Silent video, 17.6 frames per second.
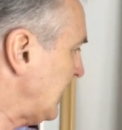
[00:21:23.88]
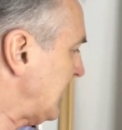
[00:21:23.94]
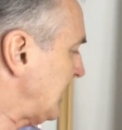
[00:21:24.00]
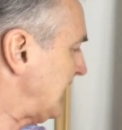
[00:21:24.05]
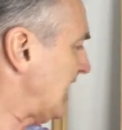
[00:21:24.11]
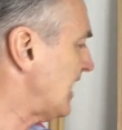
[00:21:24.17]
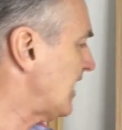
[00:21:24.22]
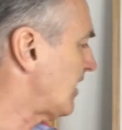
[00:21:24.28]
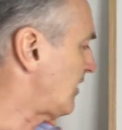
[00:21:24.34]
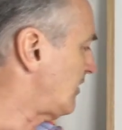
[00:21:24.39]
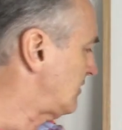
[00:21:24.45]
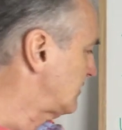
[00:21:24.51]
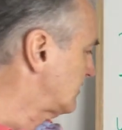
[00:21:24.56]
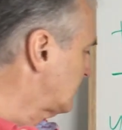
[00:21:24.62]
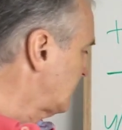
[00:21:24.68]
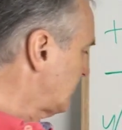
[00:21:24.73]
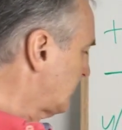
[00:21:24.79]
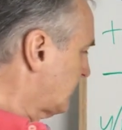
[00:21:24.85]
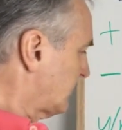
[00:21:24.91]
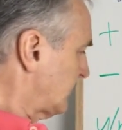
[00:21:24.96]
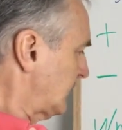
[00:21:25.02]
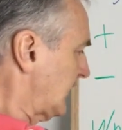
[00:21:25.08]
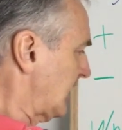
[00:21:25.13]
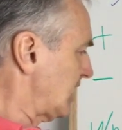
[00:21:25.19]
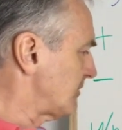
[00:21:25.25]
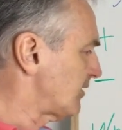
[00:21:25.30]
Now,
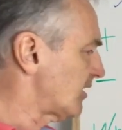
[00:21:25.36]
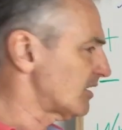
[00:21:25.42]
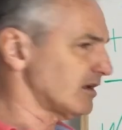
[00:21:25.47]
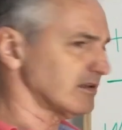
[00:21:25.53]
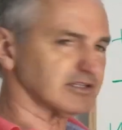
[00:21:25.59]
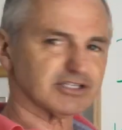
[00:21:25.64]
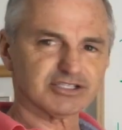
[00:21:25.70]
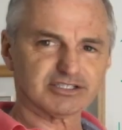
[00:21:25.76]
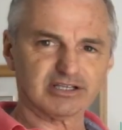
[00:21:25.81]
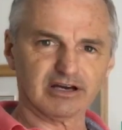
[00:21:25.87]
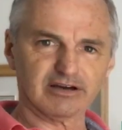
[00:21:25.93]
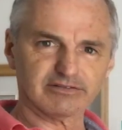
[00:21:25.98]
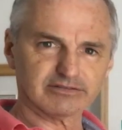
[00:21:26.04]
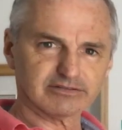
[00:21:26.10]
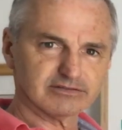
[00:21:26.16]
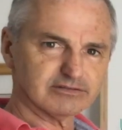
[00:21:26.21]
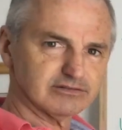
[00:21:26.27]
forget about all this stuff,